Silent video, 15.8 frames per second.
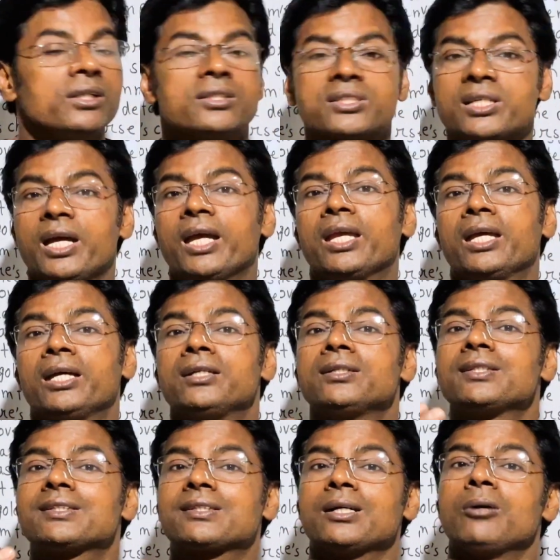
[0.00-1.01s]

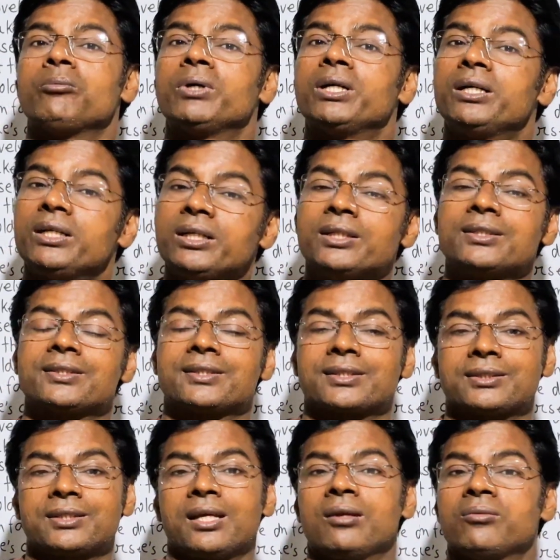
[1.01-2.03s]
Second, summer
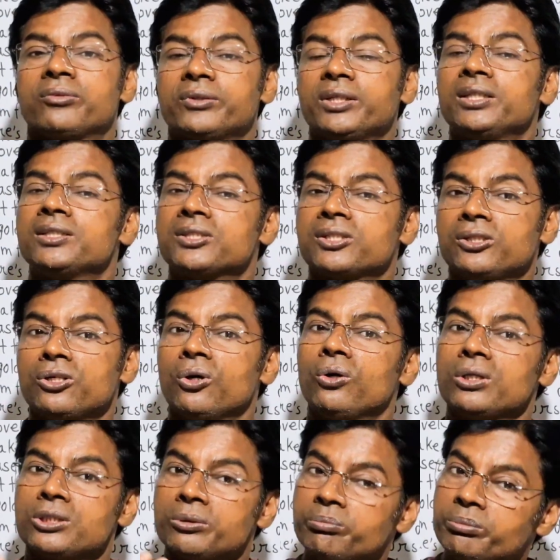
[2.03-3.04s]
itself is
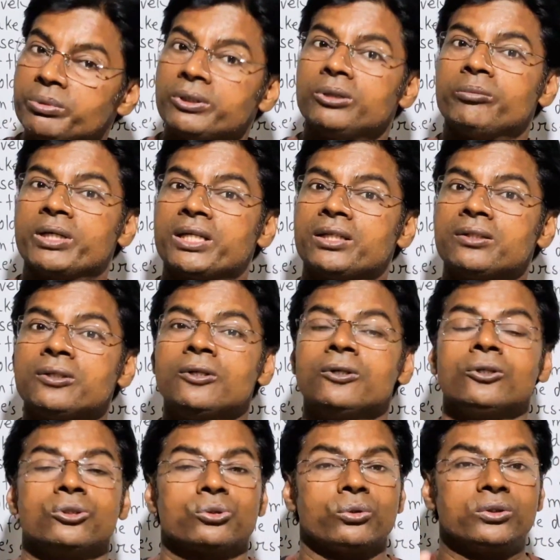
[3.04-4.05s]
not permanent.
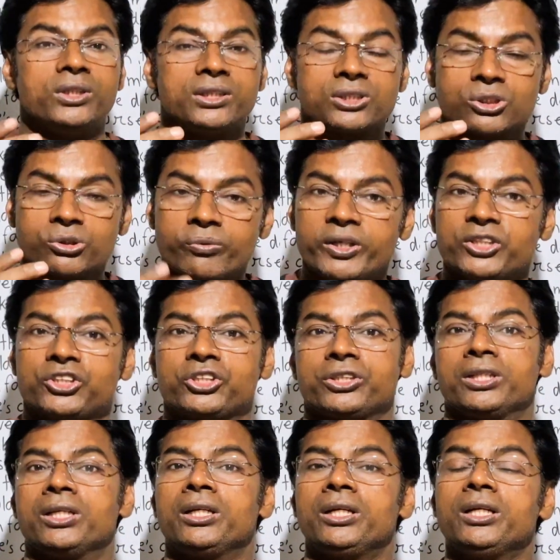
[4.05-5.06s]
So this
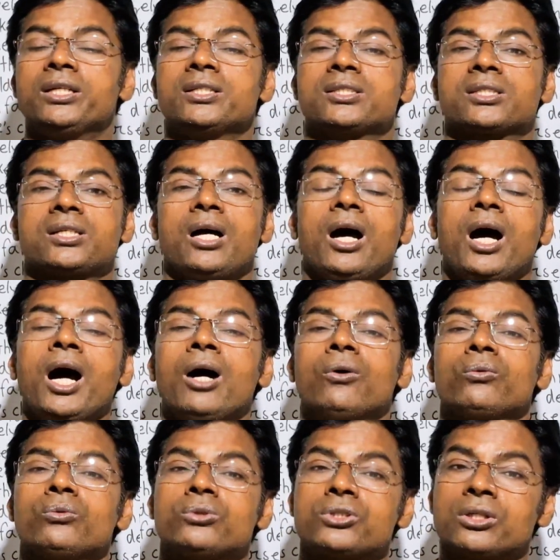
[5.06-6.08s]
question is
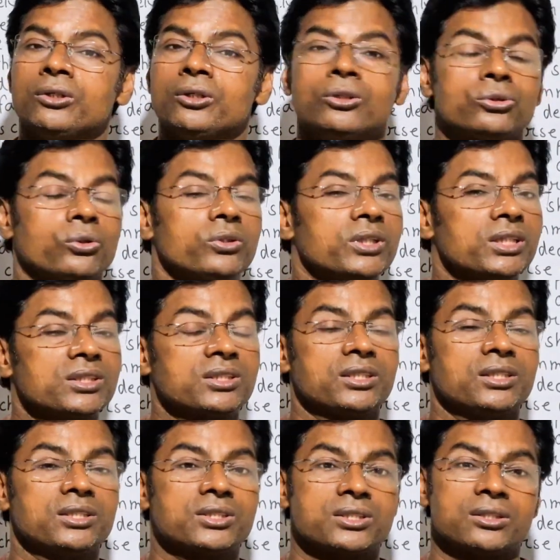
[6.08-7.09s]
out. So
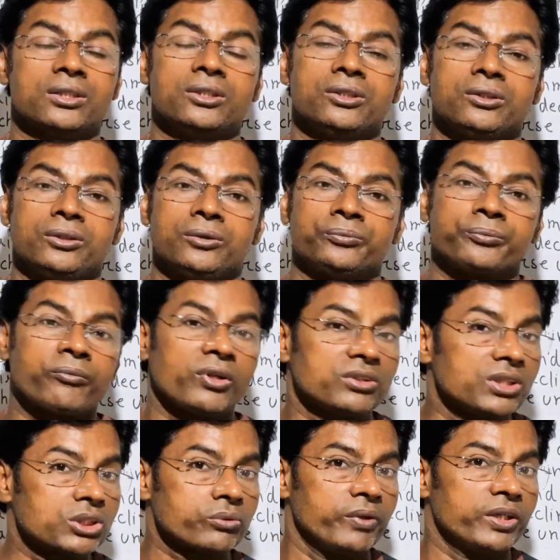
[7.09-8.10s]
this
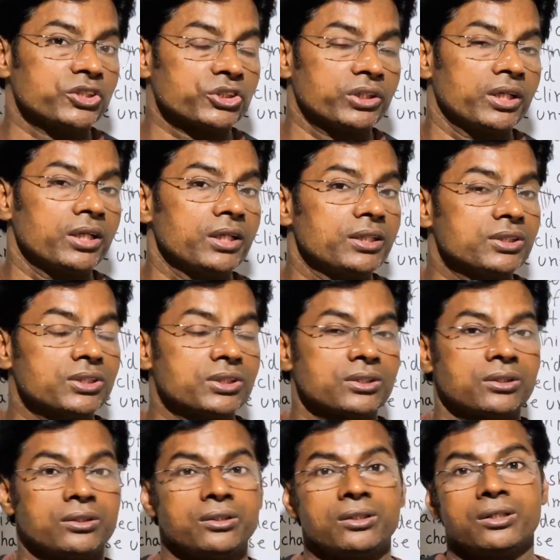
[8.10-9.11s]
question
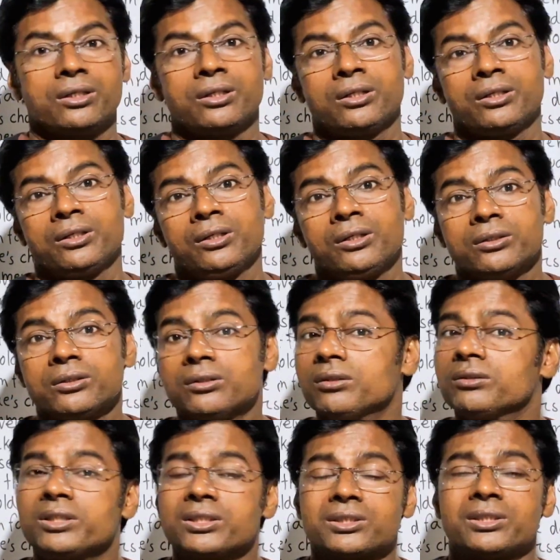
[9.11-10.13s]
is
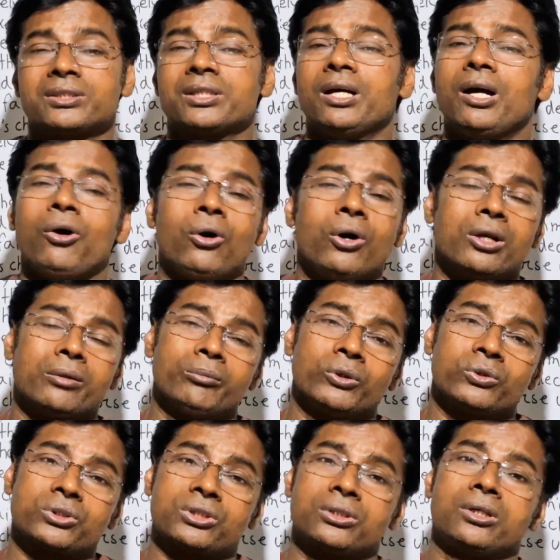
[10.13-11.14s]
this is
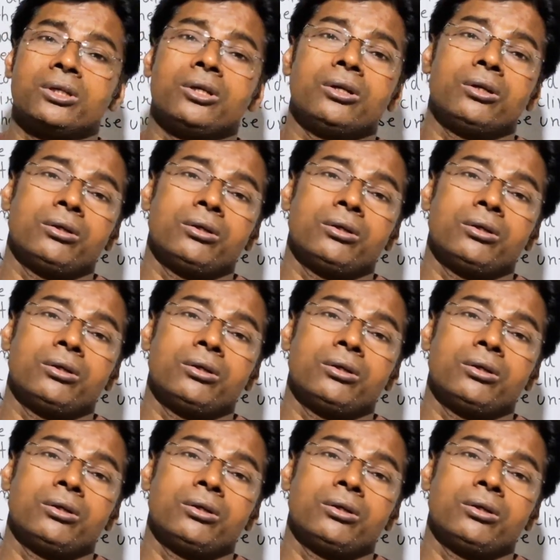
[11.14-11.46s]
almost